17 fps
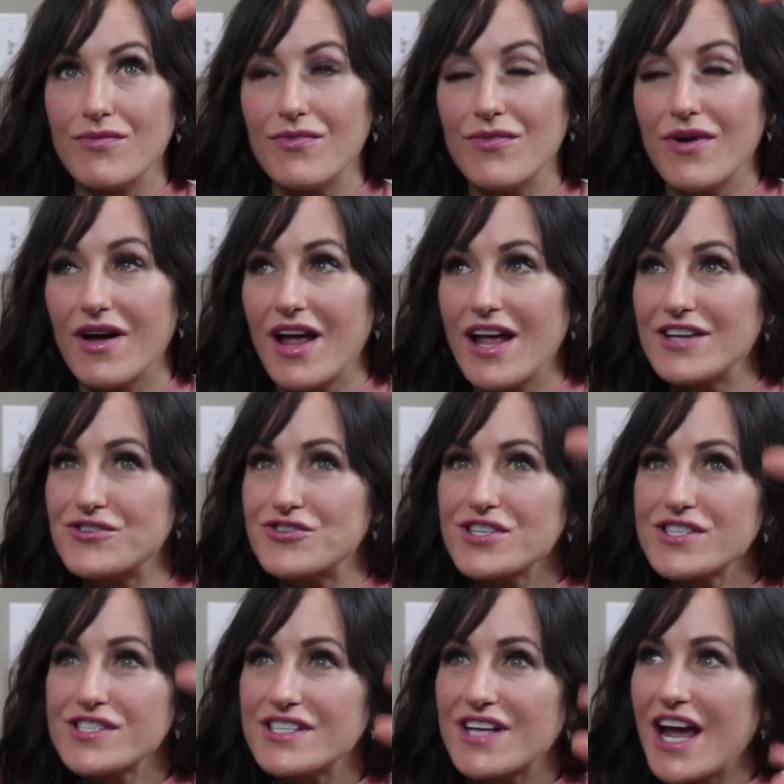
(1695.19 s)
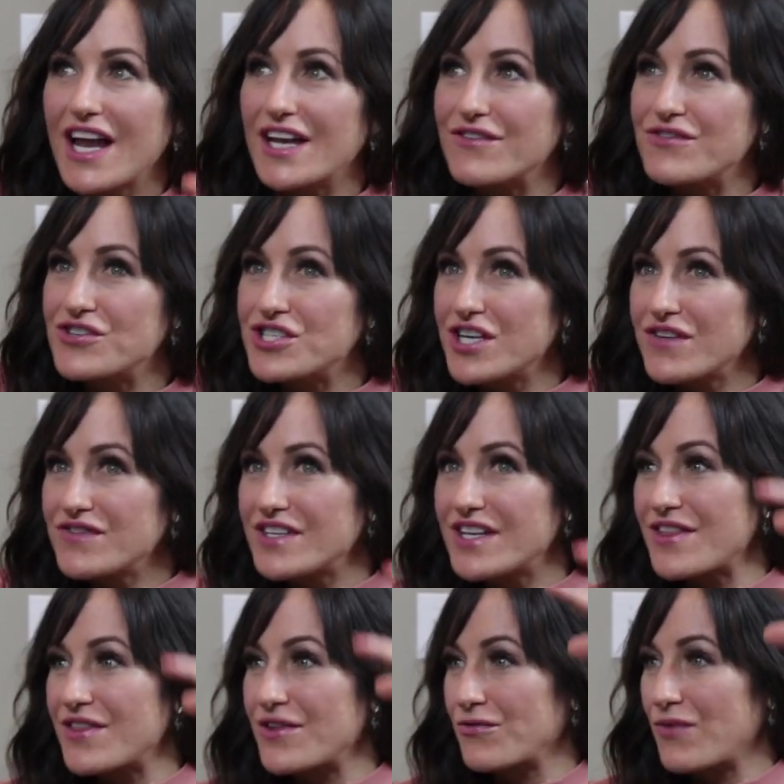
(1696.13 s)
it just kind of shifted at the
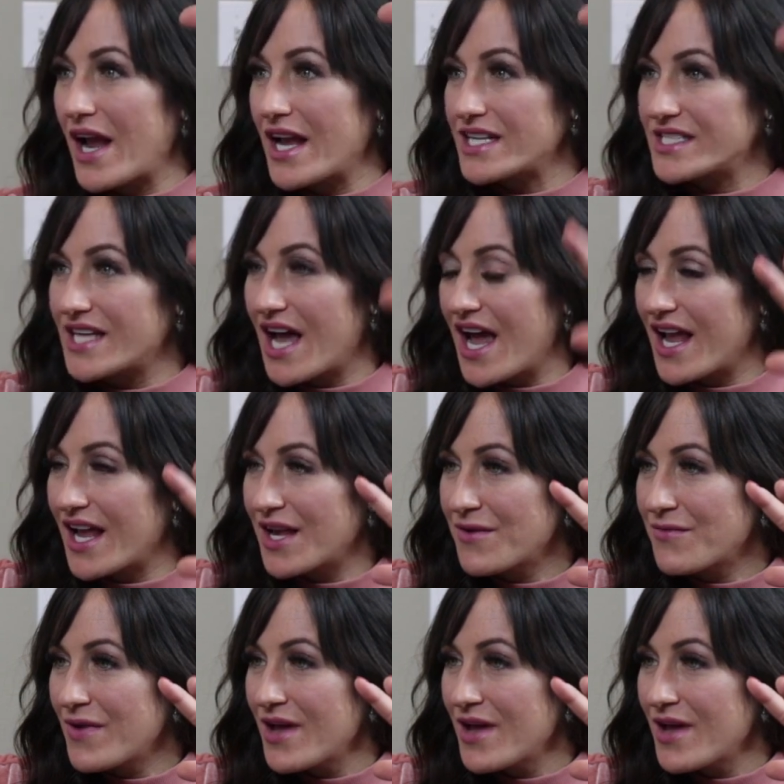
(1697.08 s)
right time,